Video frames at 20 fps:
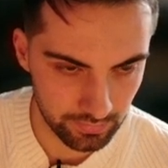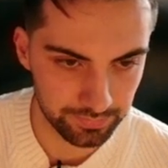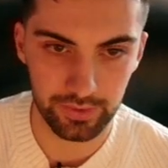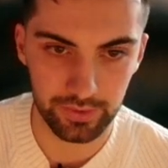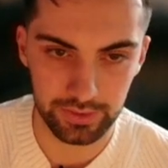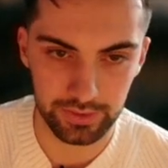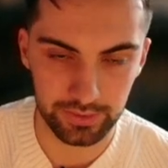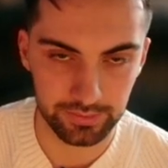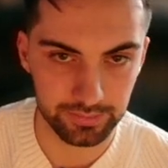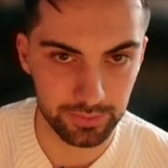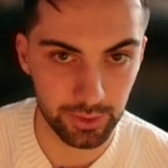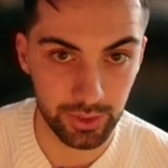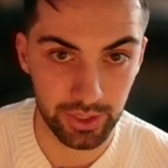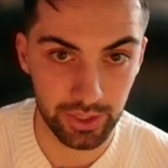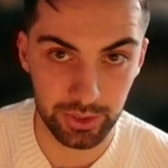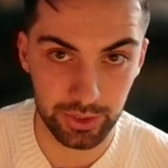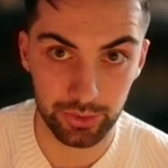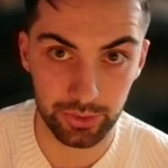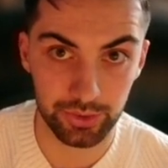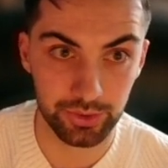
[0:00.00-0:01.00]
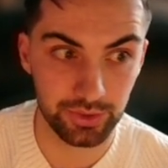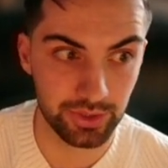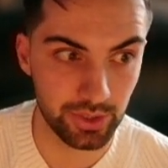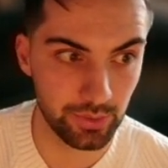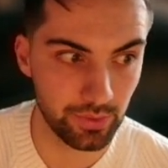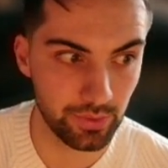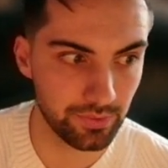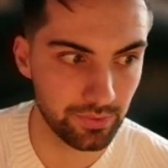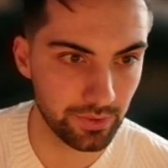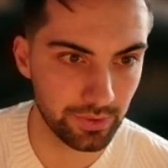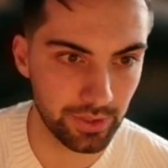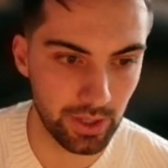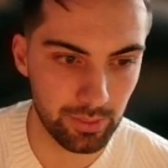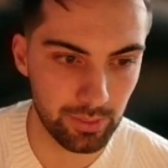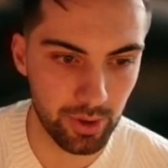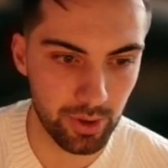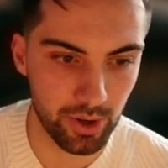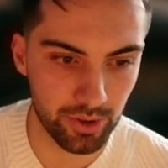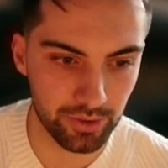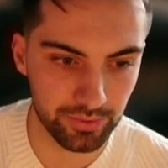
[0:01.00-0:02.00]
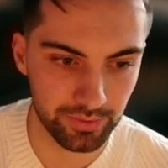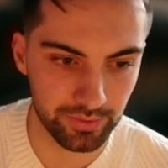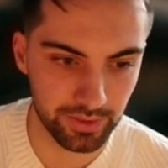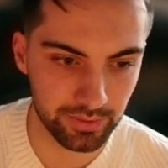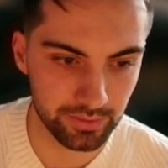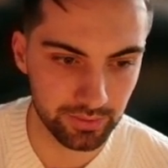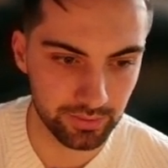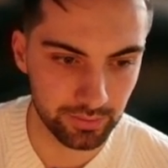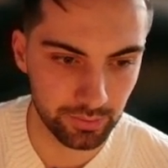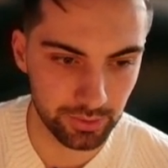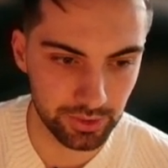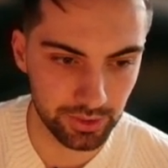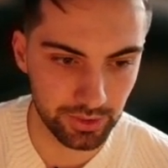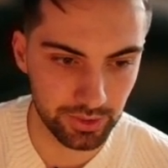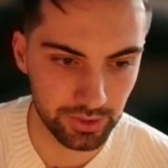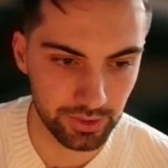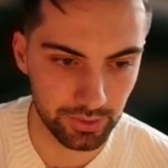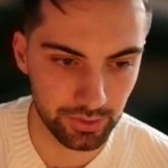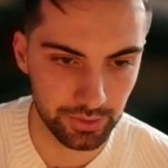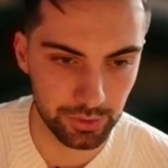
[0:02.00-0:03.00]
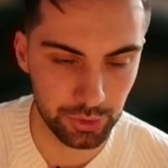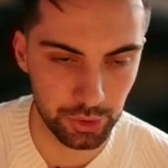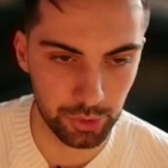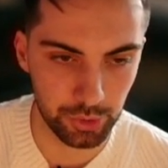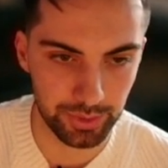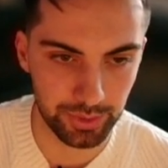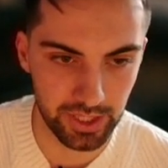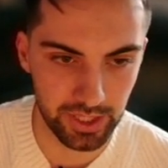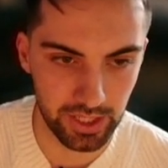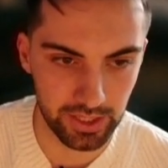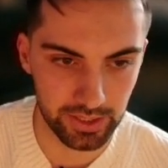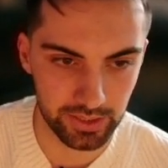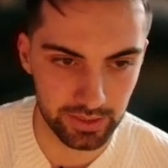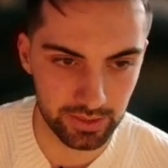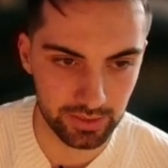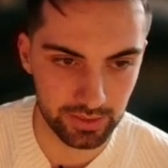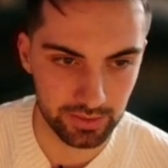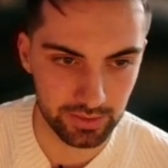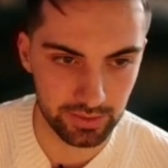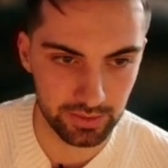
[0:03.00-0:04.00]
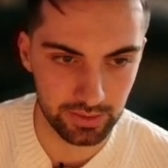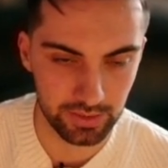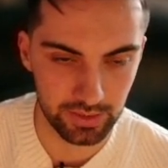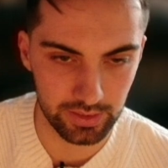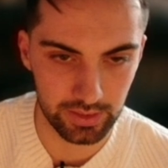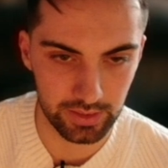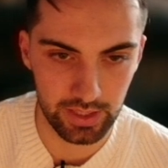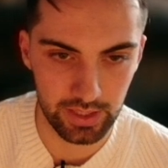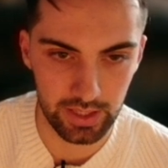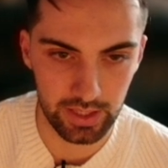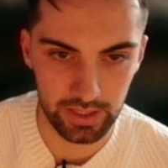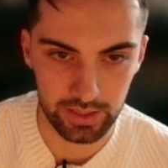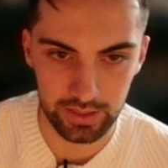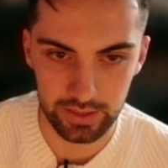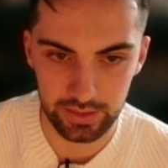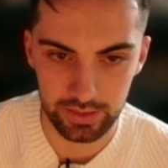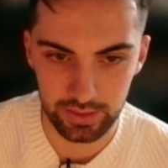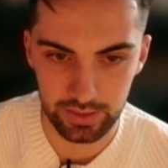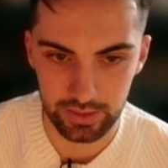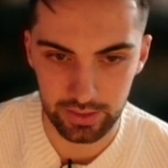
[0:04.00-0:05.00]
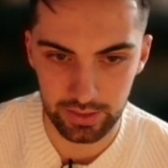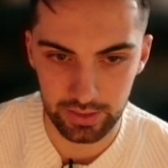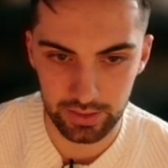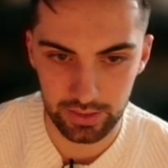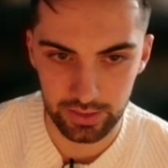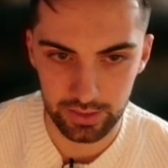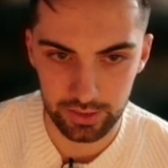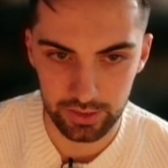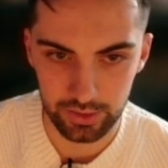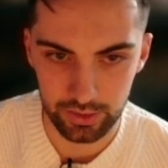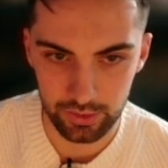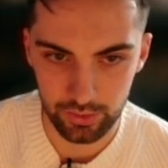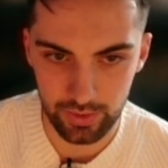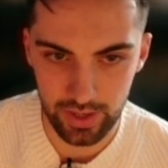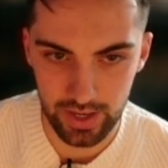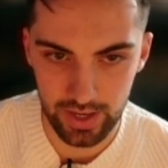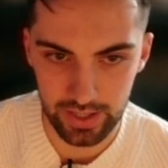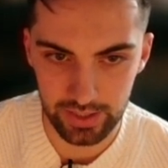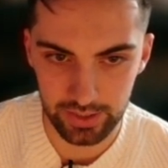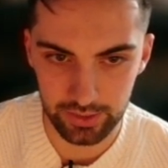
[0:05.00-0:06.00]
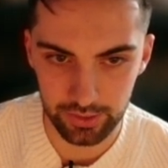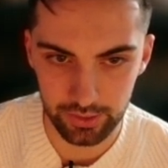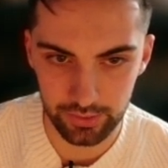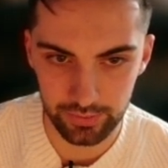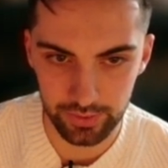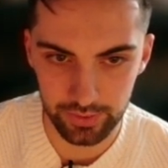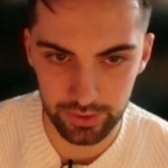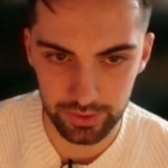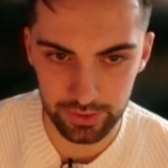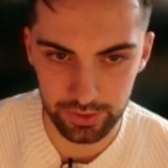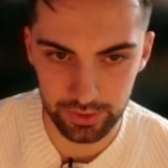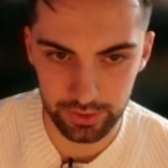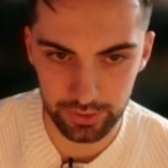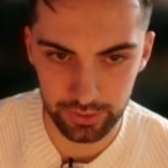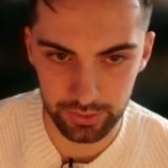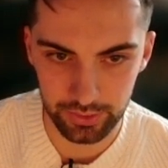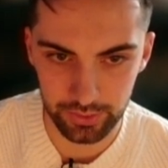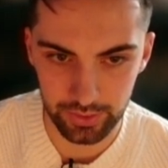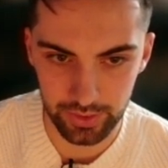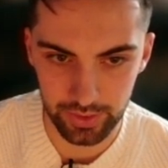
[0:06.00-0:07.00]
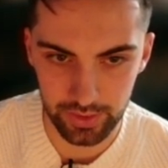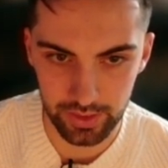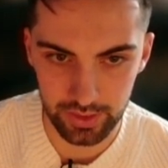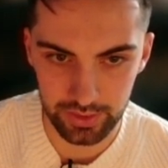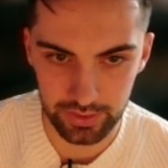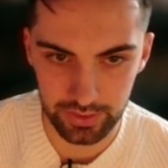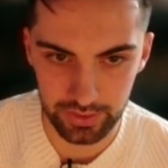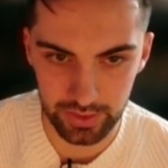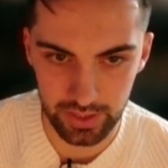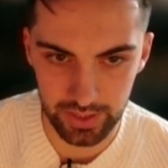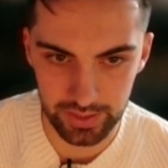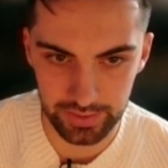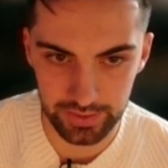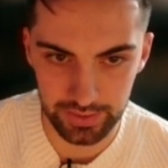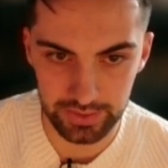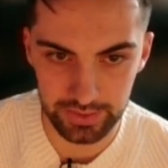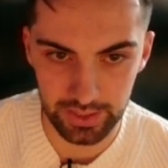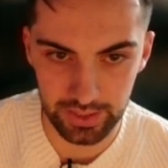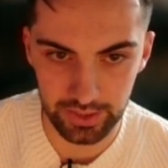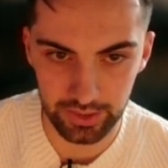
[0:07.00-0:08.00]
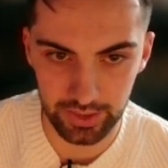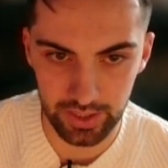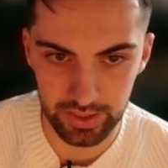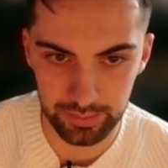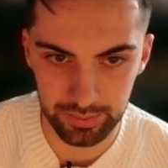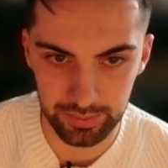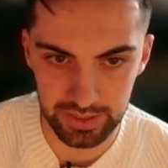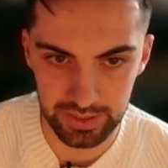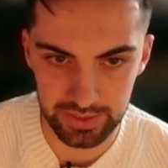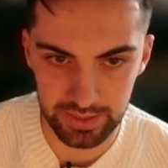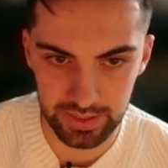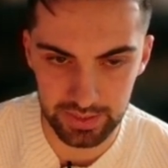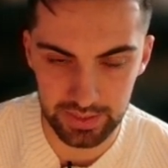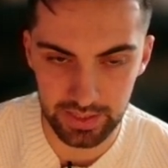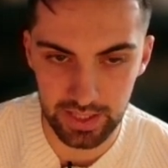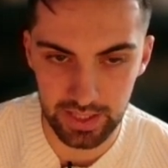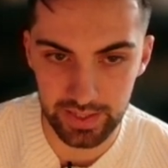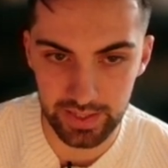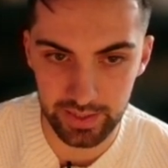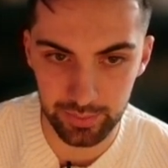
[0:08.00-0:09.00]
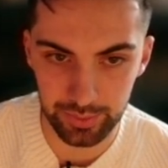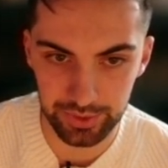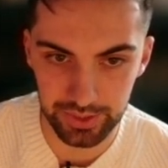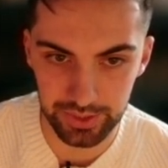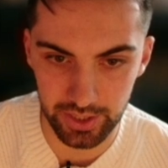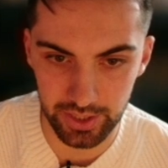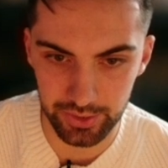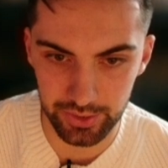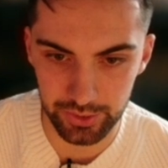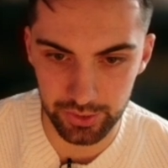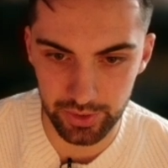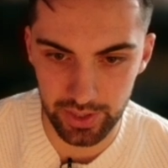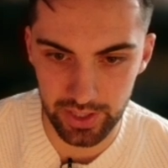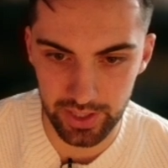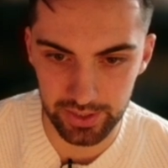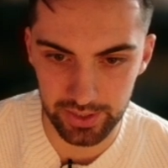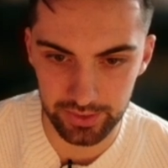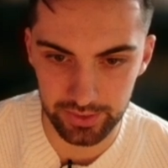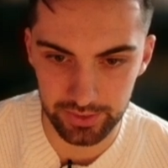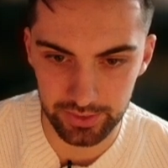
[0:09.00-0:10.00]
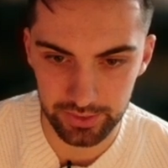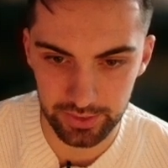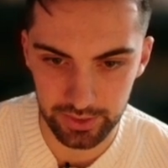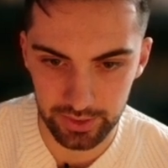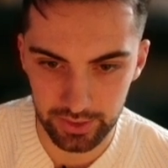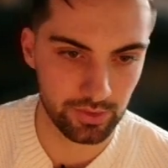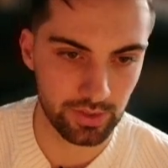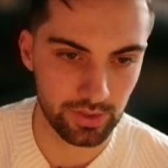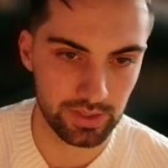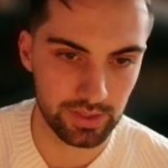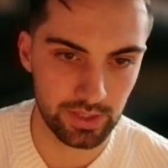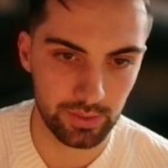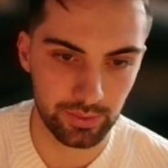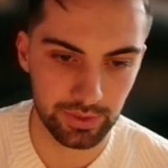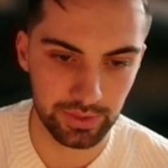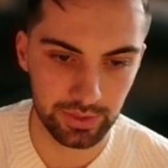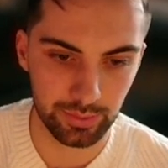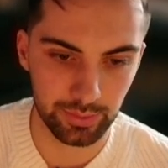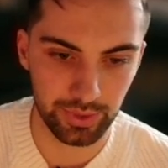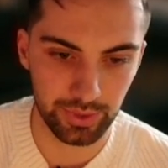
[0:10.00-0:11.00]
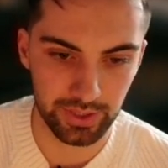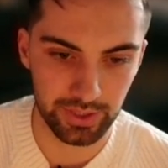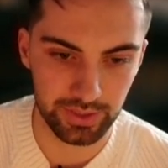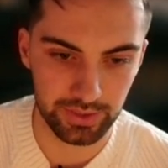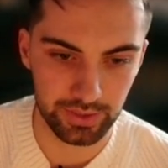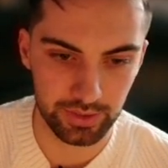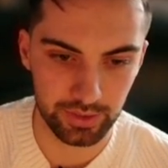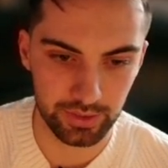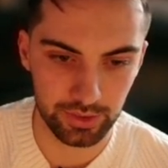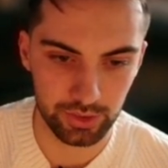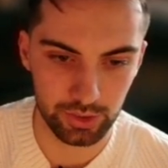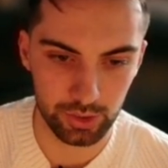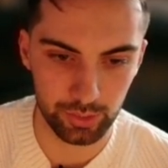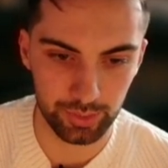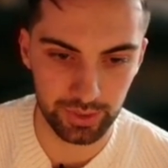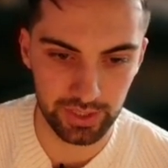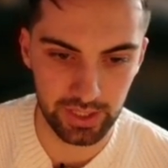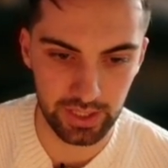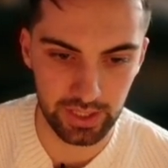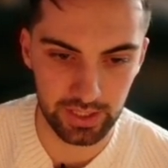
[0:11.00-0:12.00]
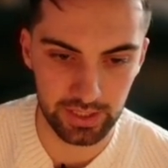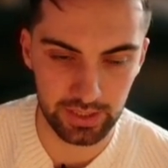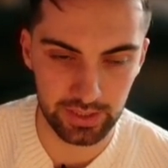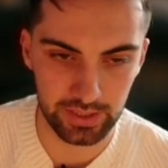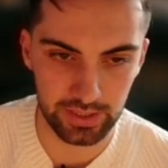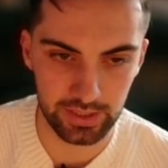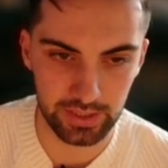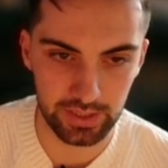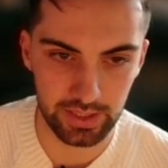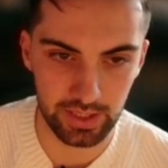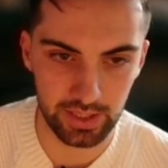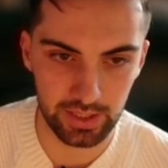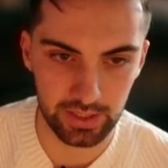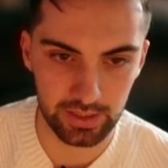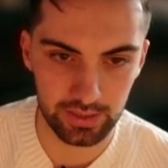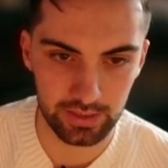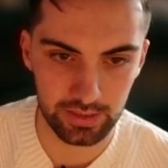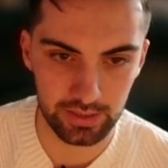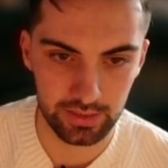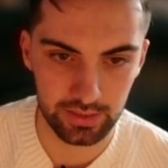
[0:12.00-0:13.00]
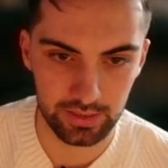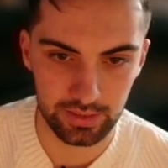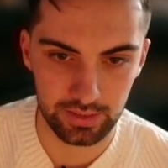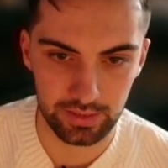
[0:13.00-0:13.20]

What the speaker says: Perfect. Okay, so you see we filled out part of it. What you're gonna do is duplicate it again, drag it over to this side. The center line means that it's lined up with the other triangle. Drag that one into place, duplicate it again,